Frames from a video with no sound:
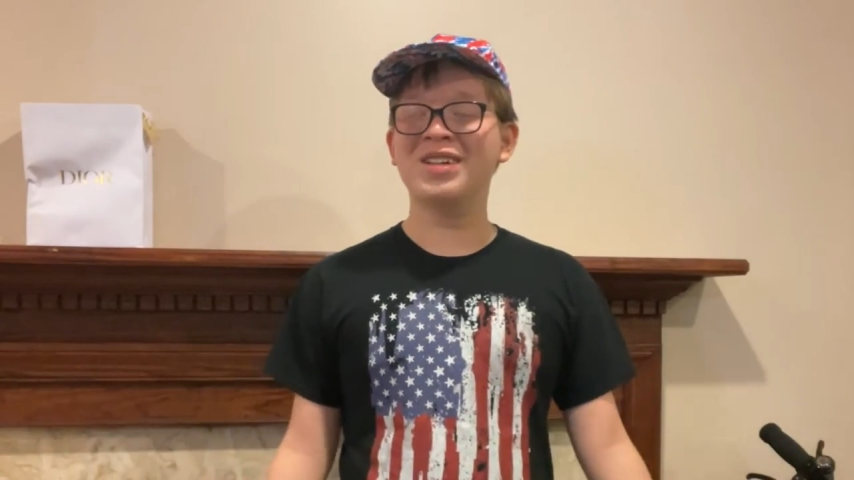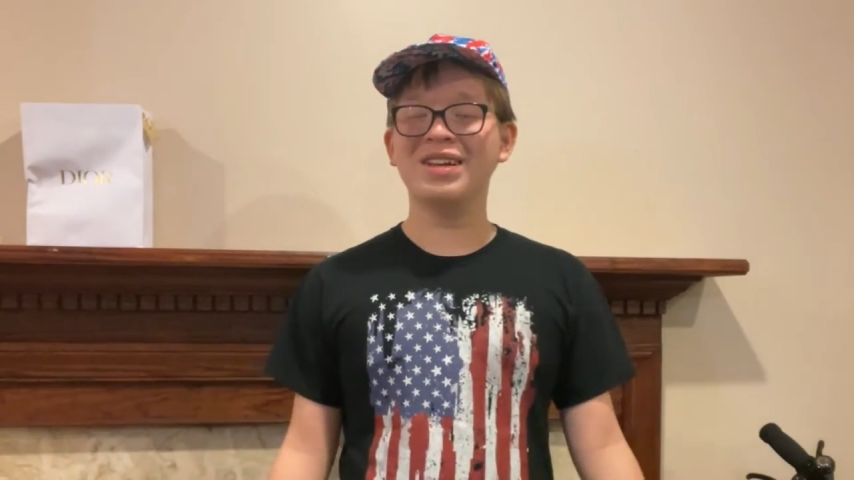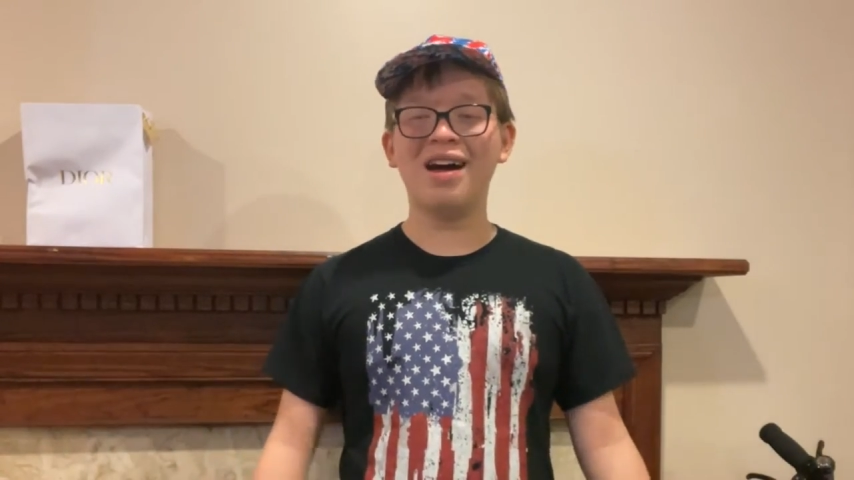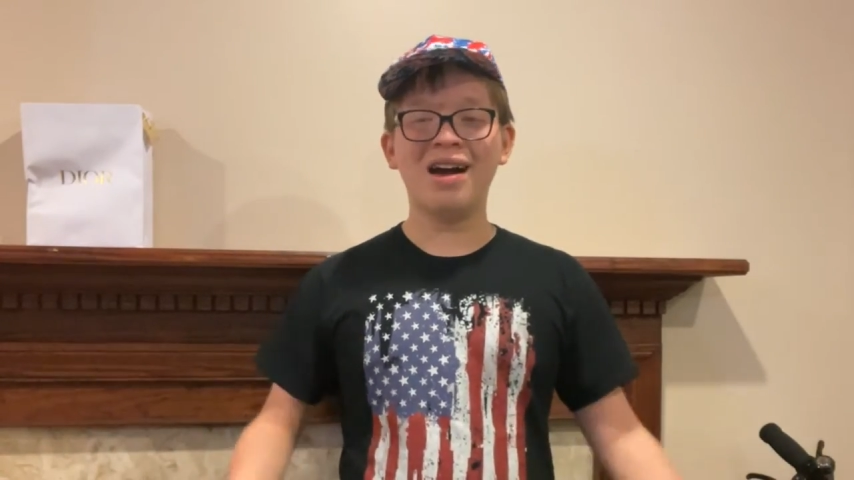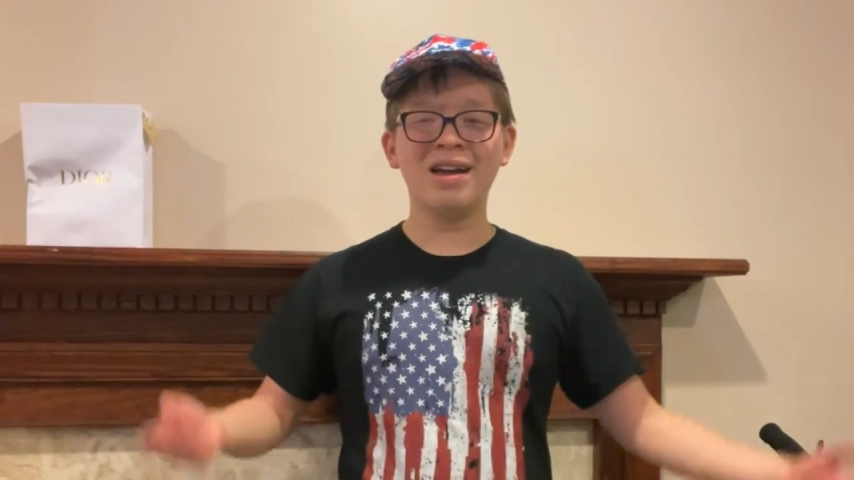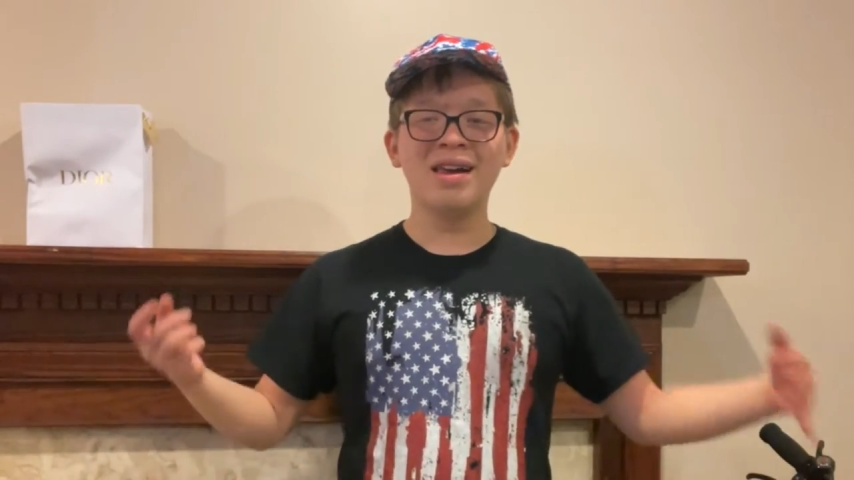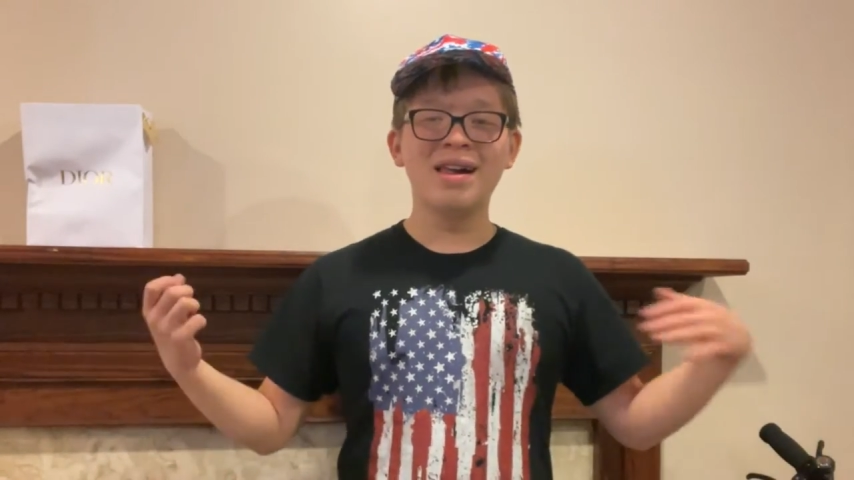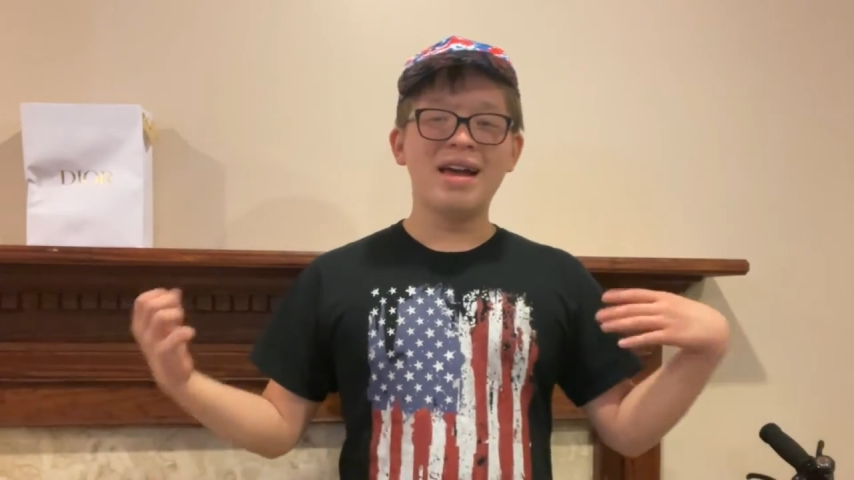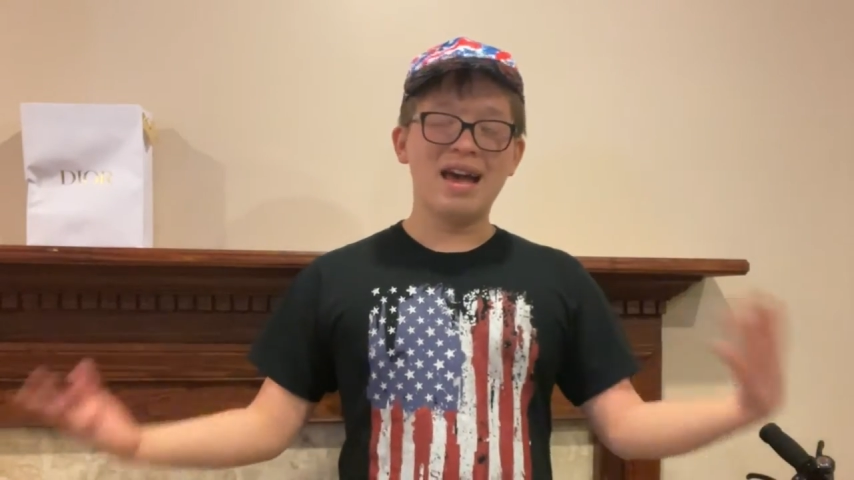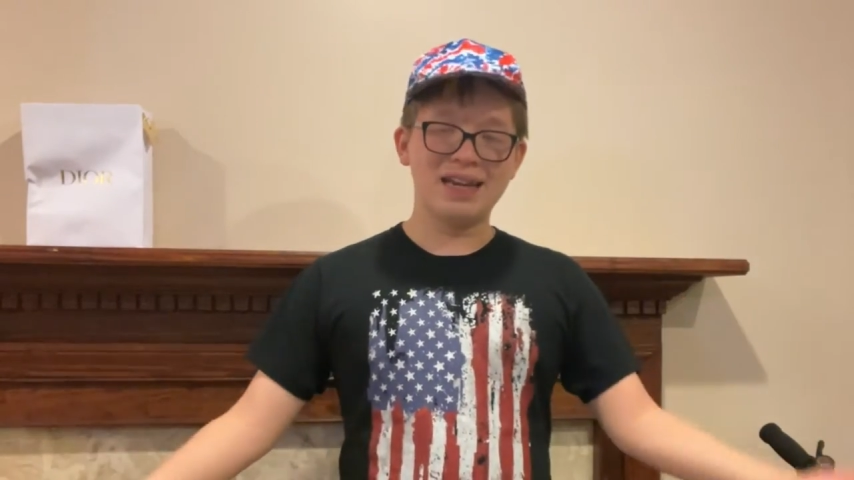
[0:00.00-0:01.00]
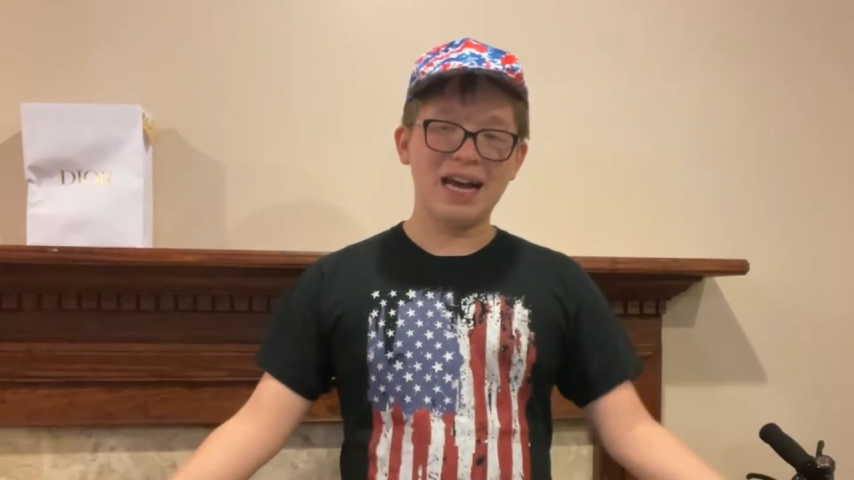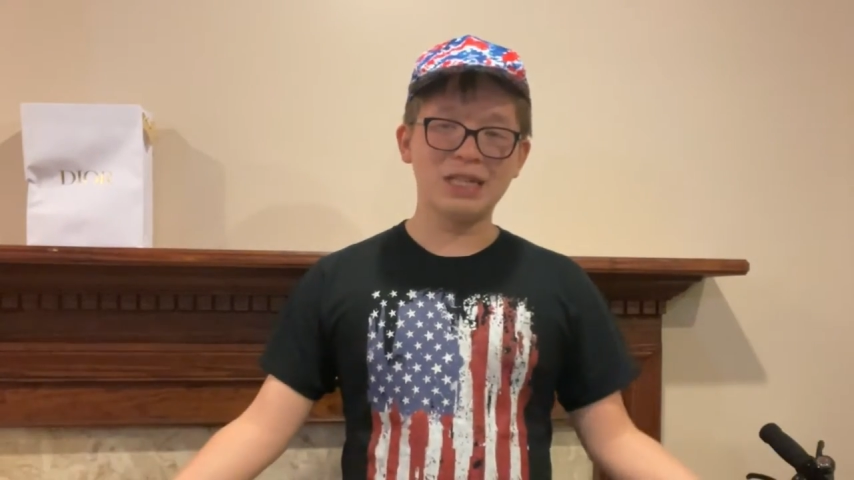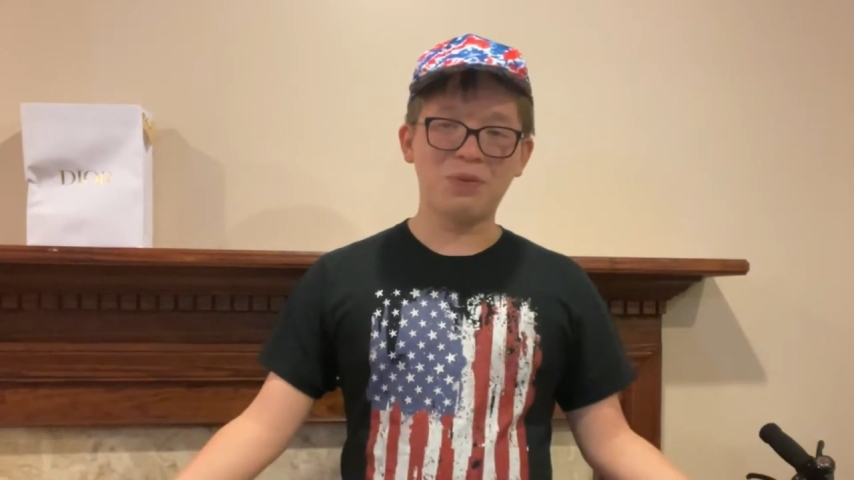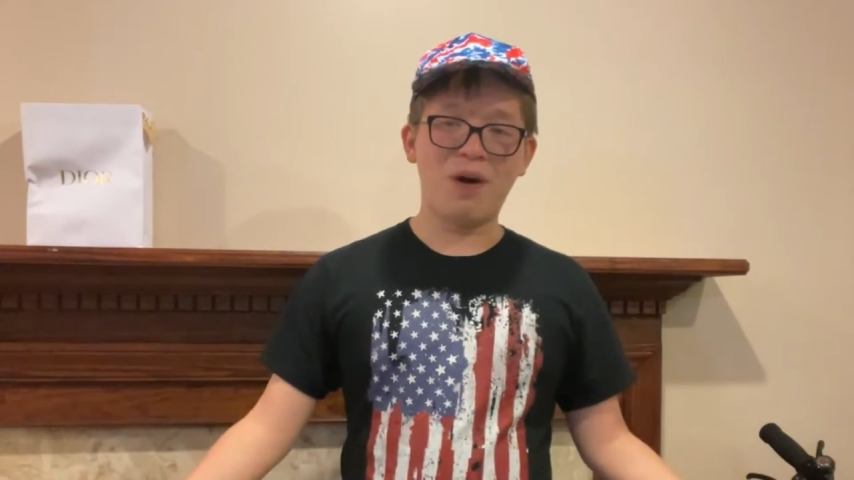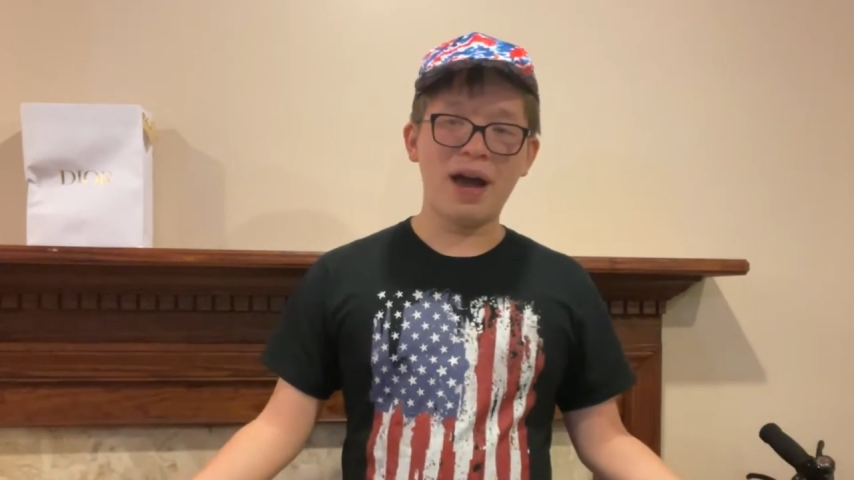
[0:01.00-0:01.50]
July. And
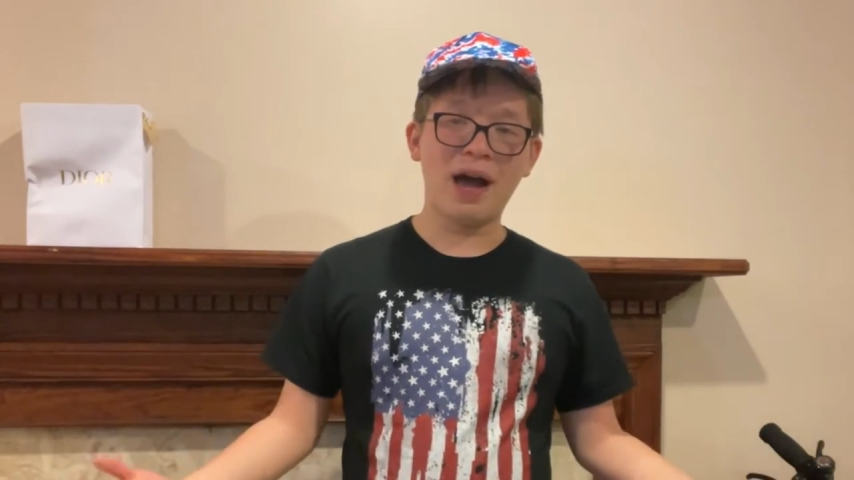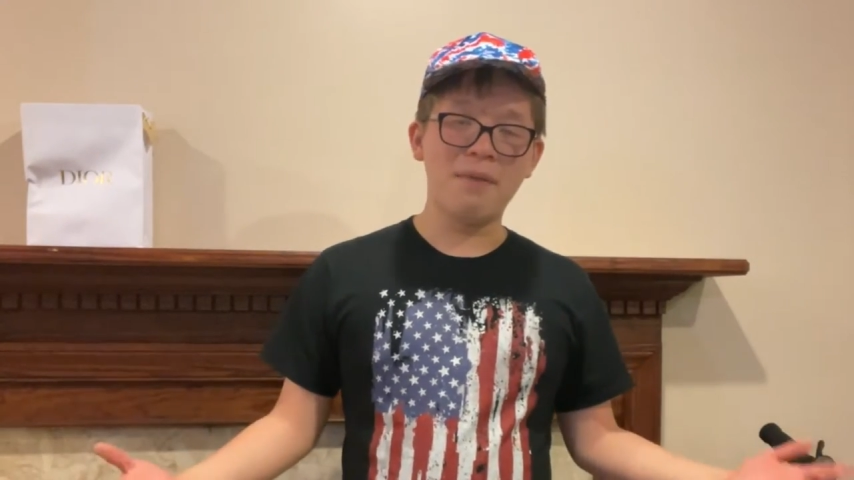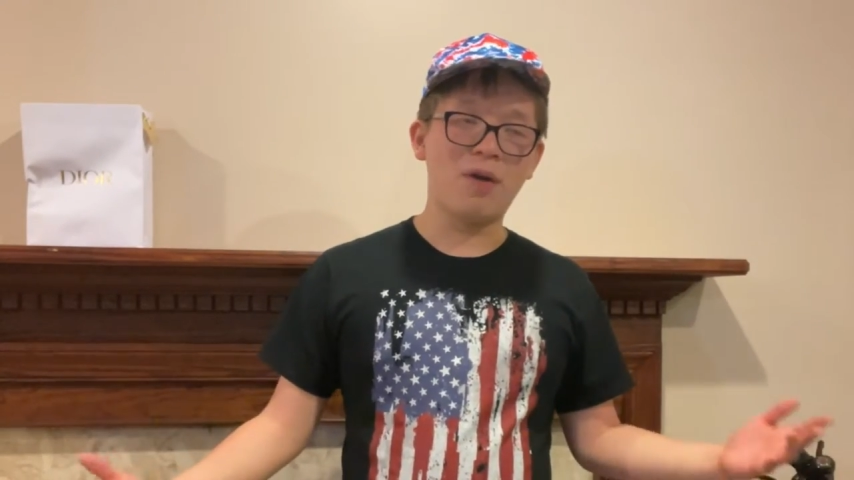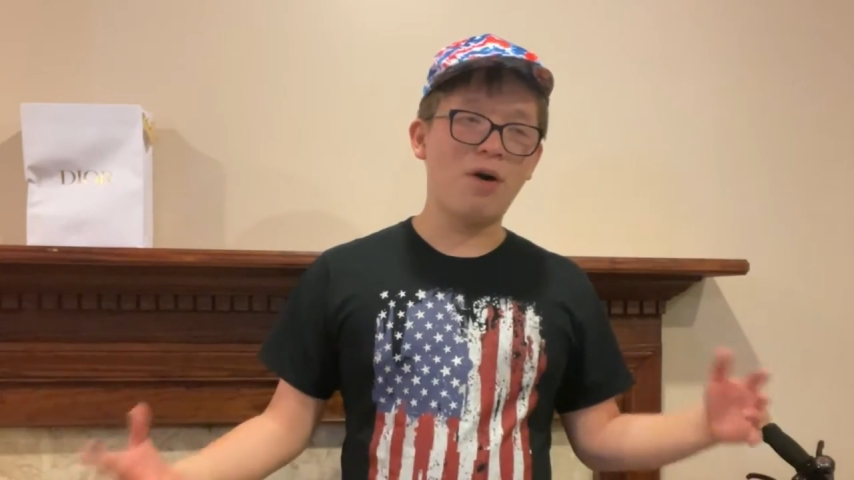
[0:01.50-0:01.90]
that's why I'm